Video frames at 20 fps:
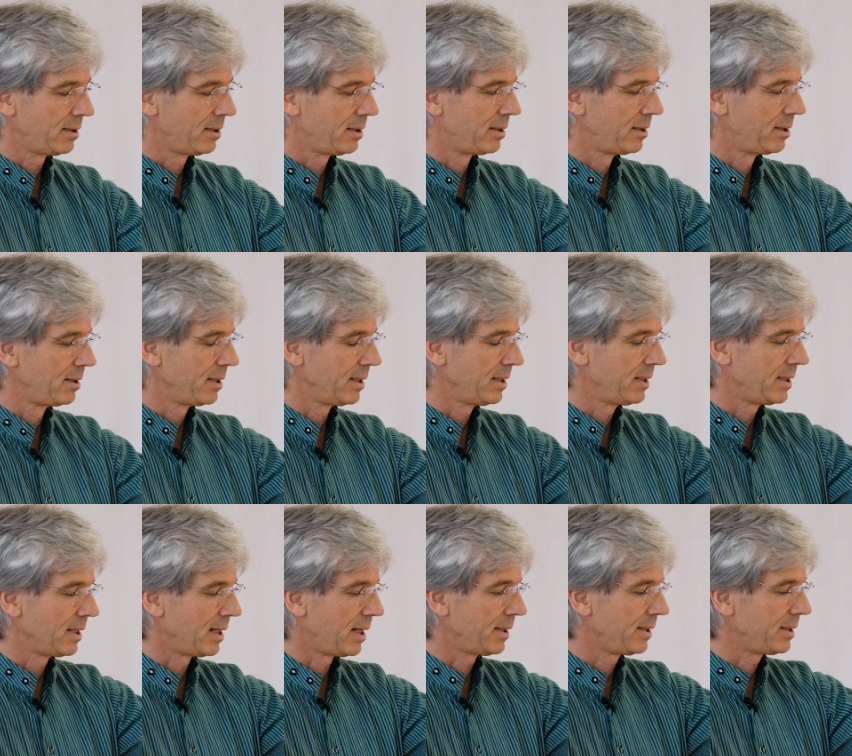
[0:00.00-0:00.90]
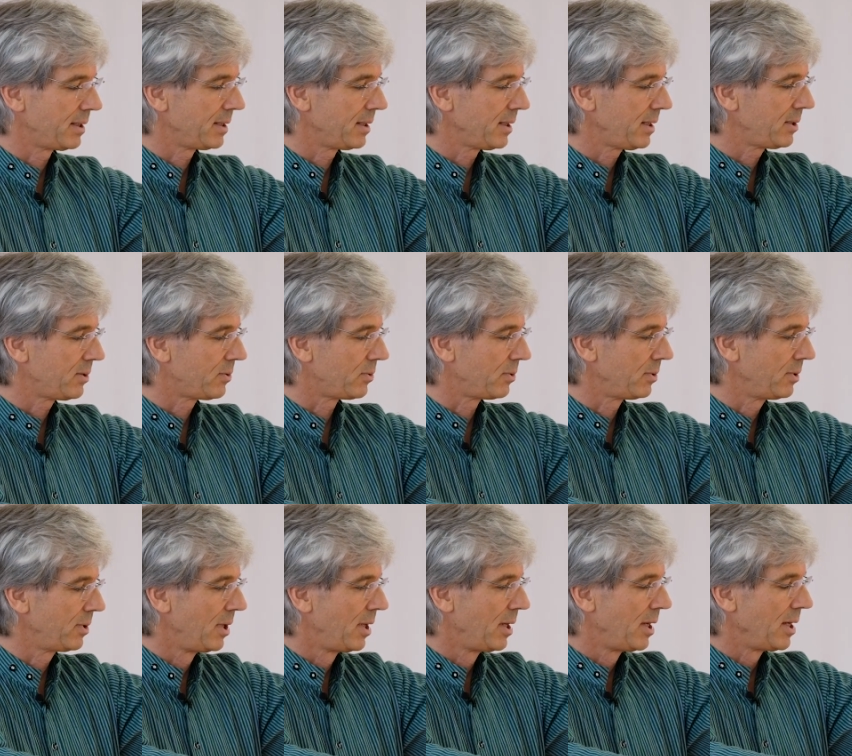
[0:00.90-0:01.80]
expansion into
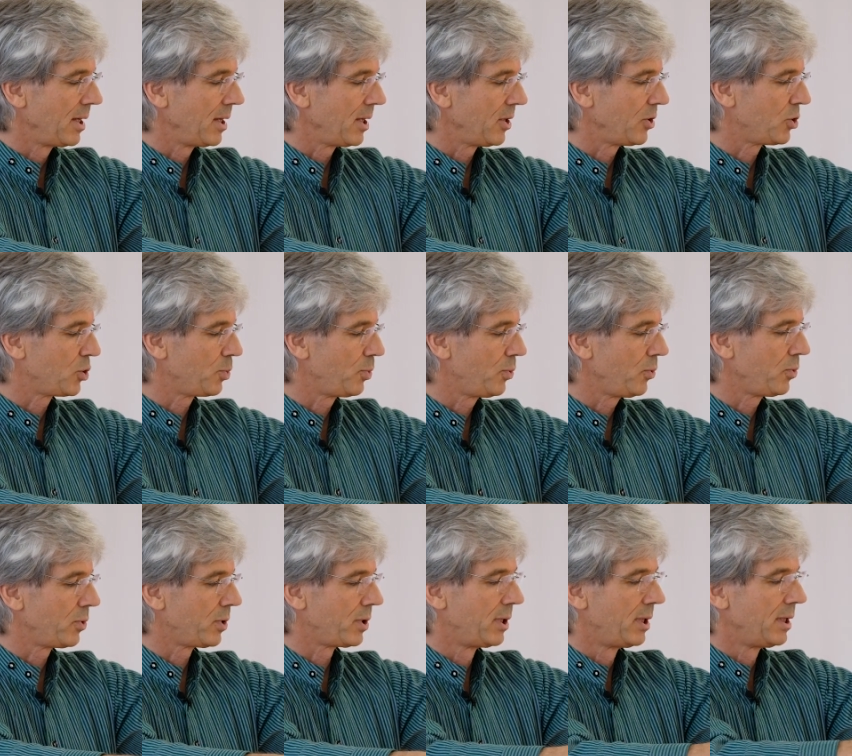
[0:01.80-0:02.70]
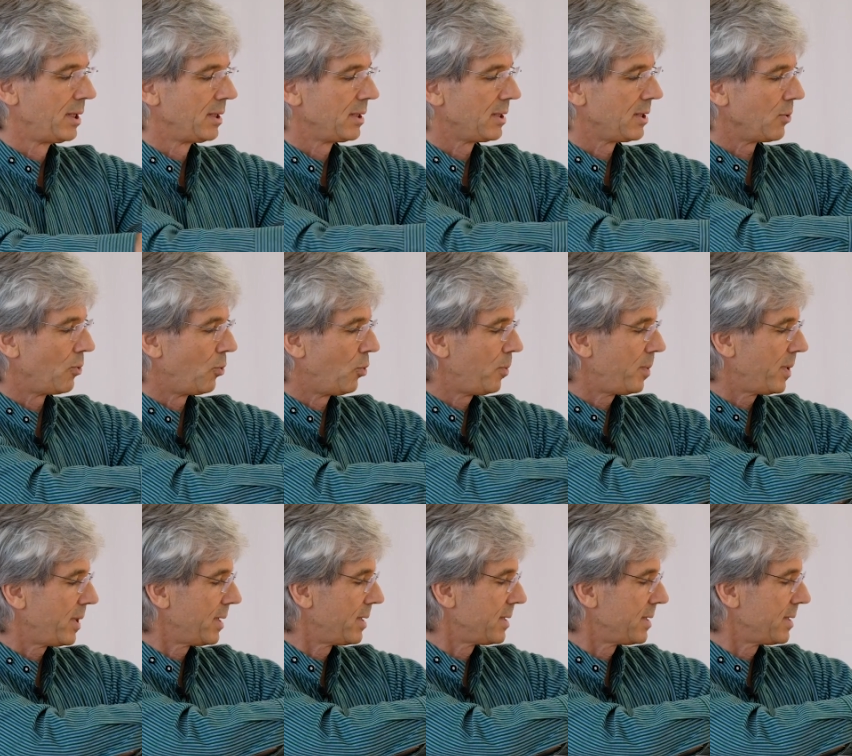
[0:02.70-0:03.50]
the space with my arms.